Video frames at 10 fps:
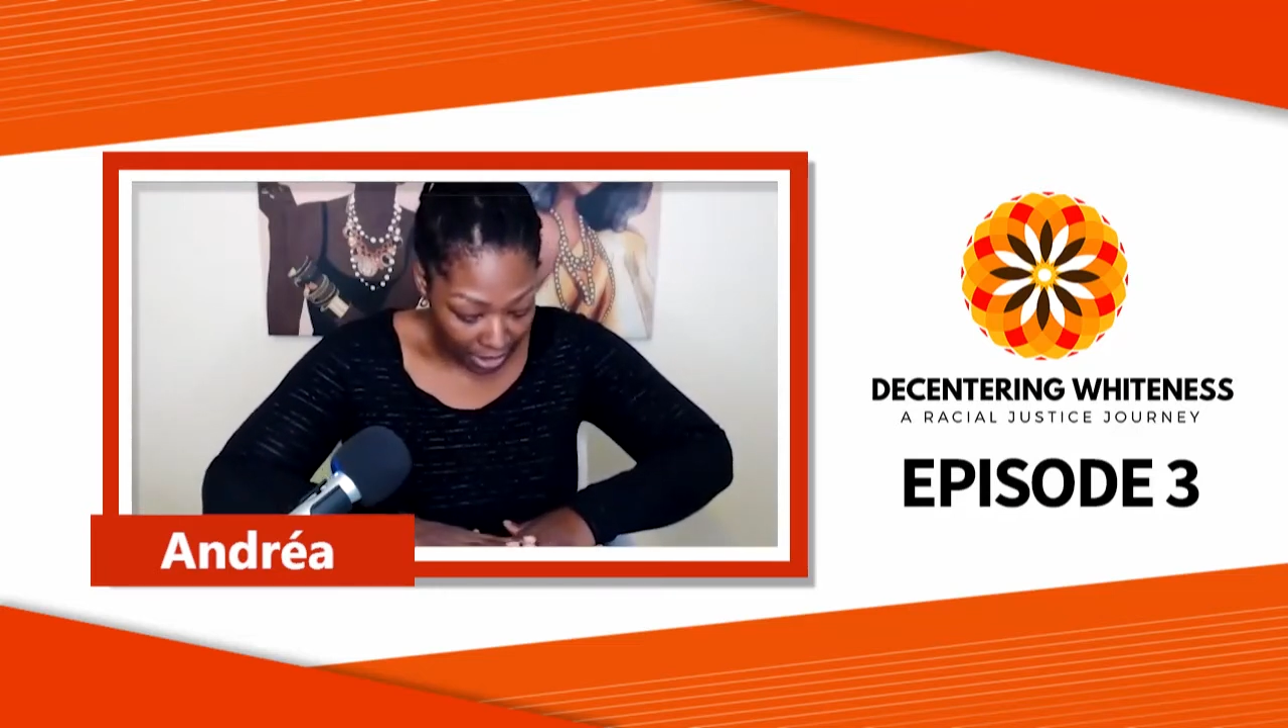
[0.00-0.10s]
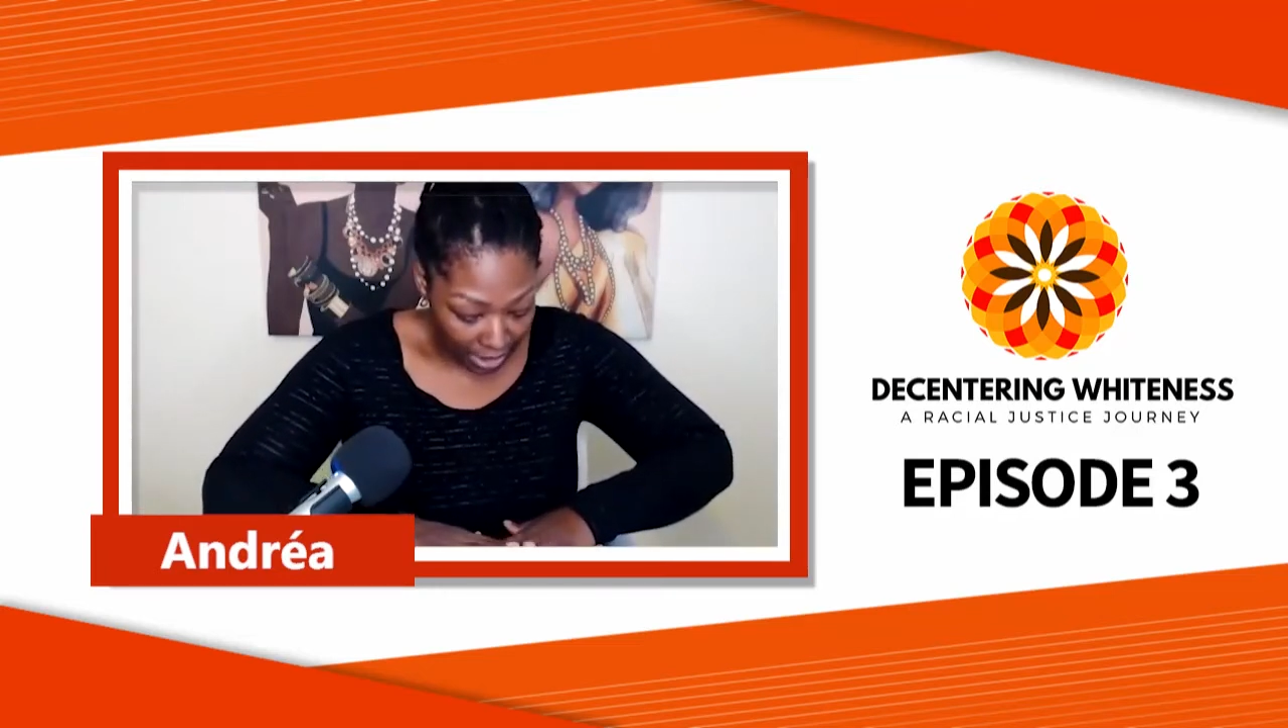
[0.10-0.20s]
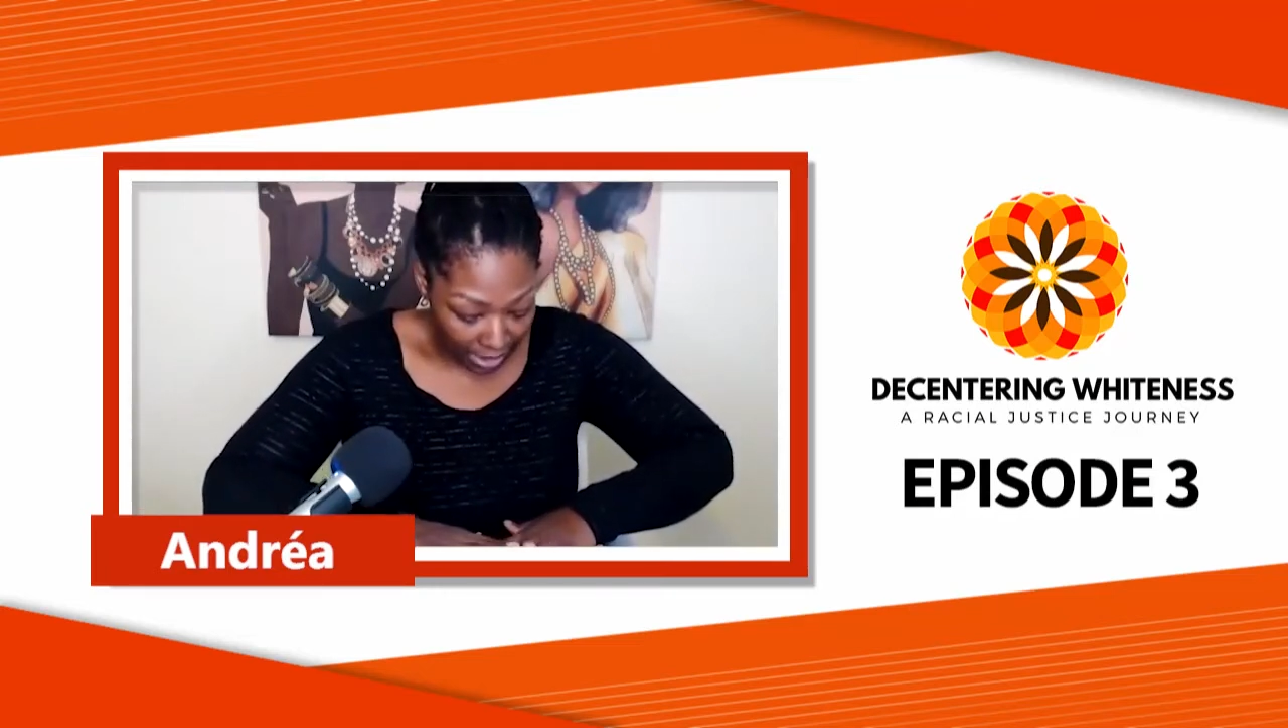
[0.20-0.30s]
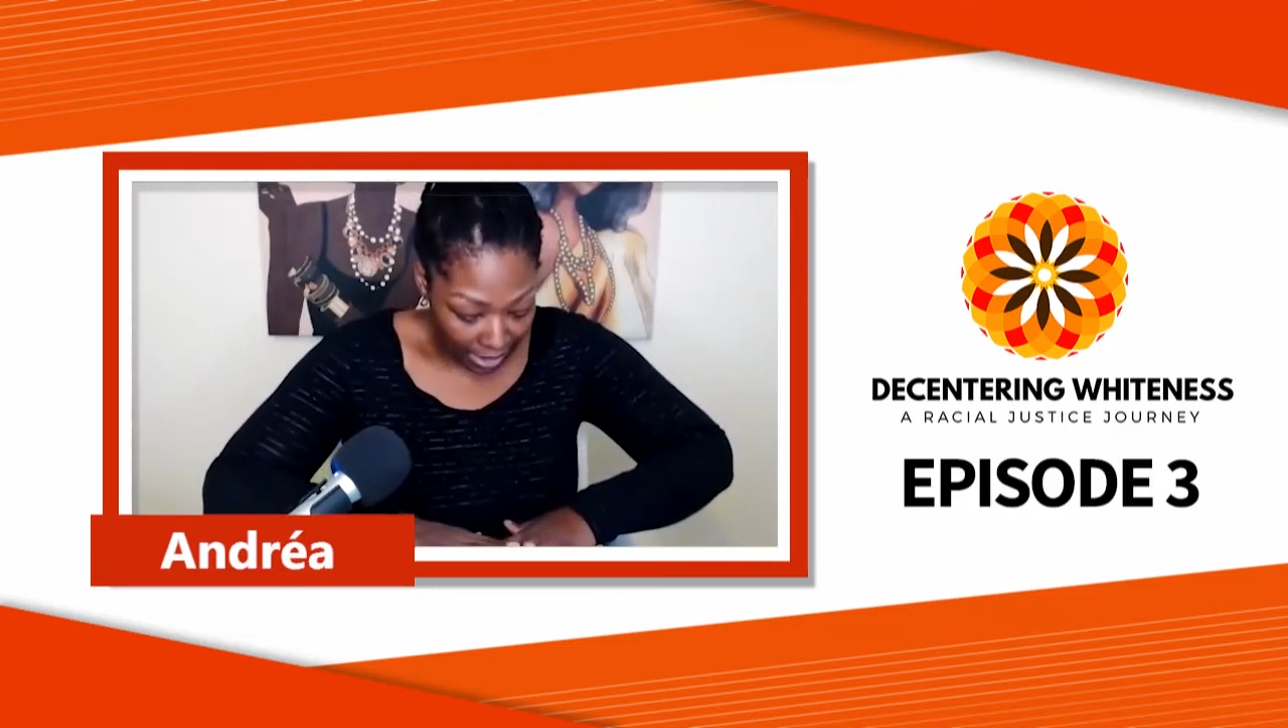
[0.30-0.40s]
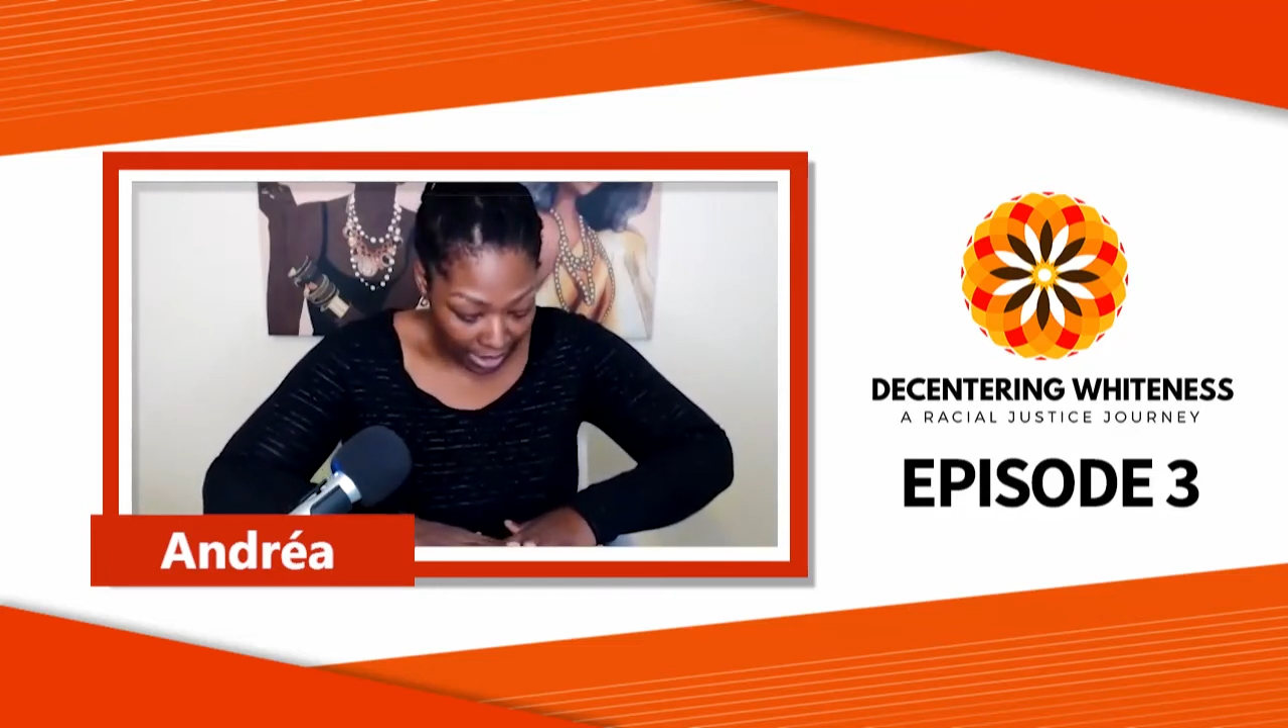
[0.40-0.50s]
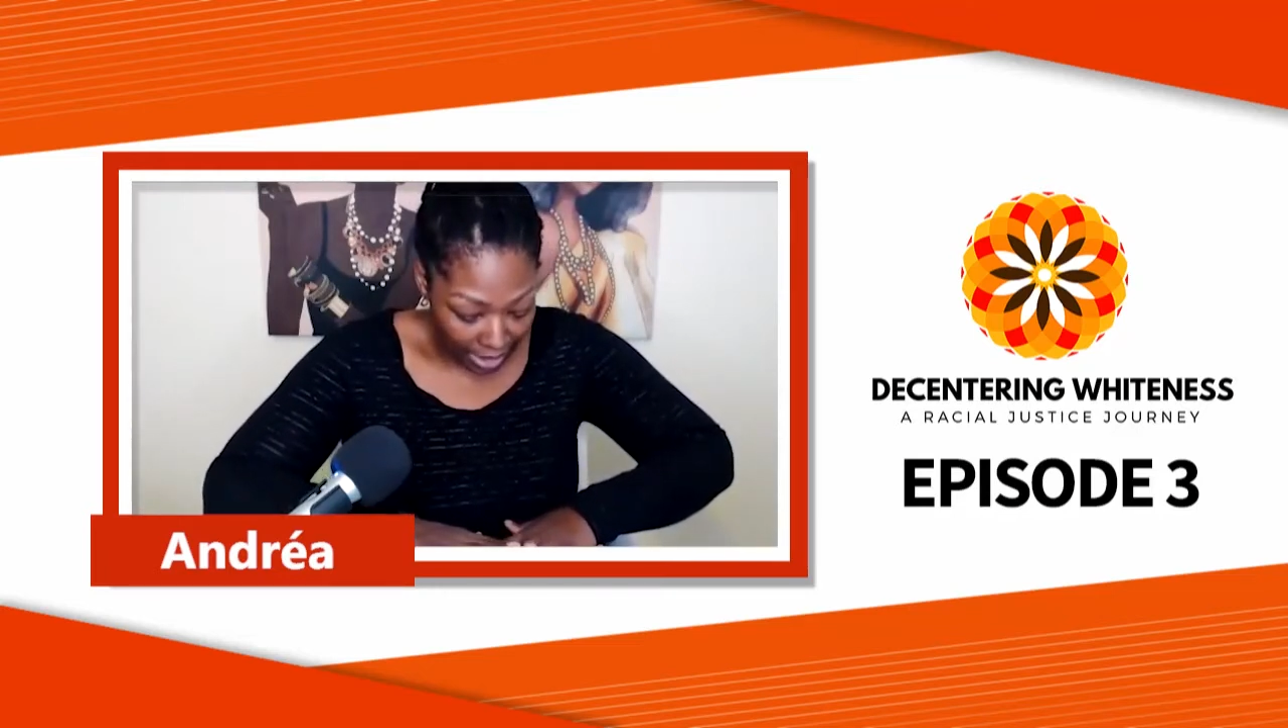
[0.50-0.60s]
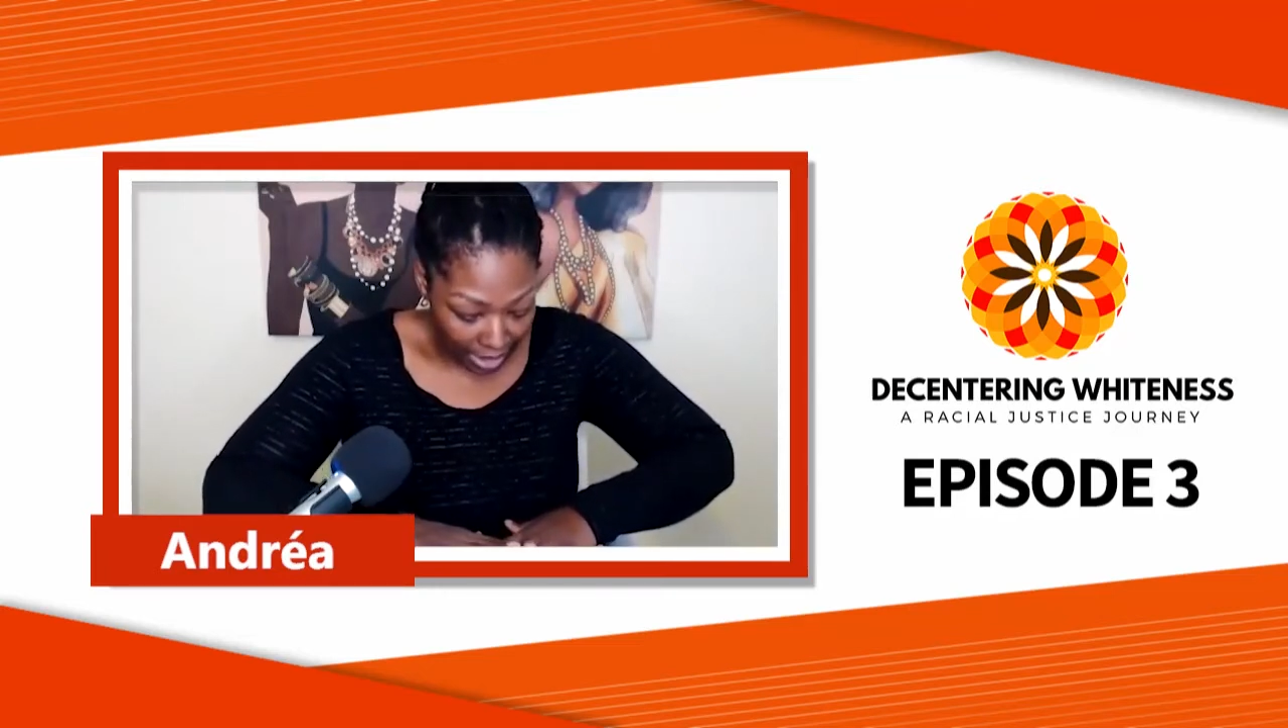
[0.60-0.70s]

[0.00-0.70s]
like,